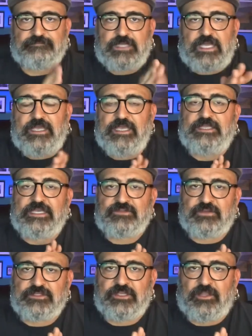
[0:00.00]
And that's what
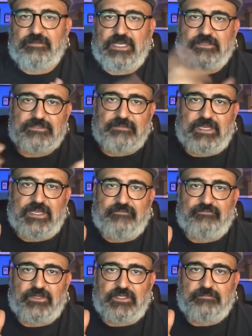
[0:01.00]
it's all about. It's about having
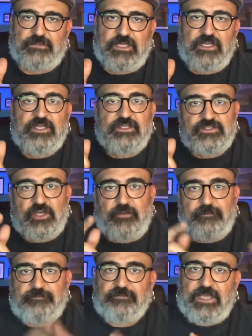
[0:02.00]
fun. So
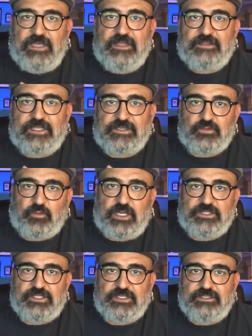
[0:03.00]
thanks for
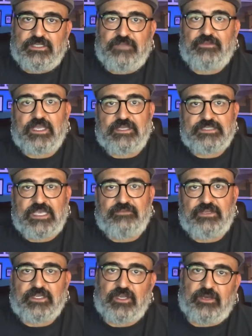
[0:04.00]
watching. If you guys have any
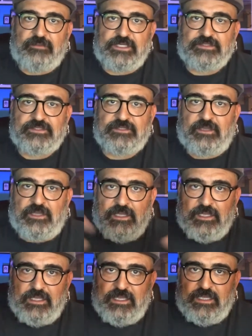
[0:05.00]
comments,
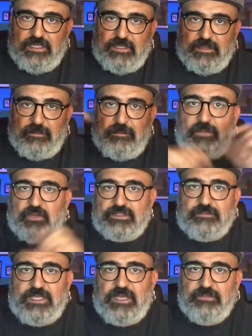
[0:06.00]
post them
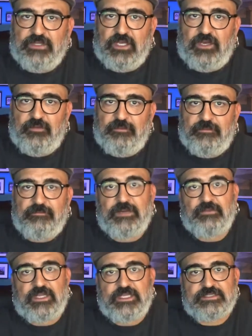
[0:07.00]
down below. Remember to
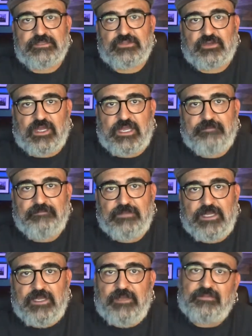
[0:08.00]
hit subscribe,
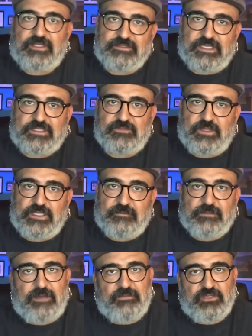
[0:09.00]
because next week I'm
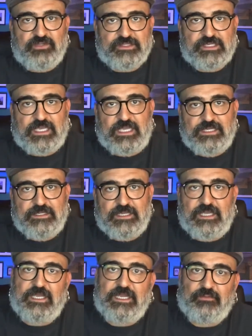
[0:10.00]
going to do this again, and
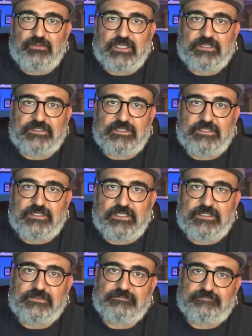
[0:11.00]
I would like to
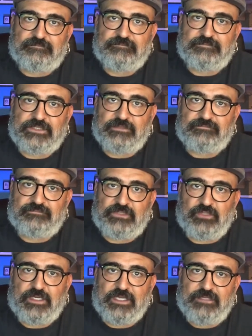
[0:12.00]
do it
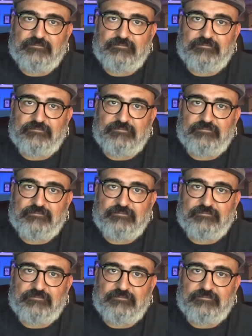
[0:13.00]
again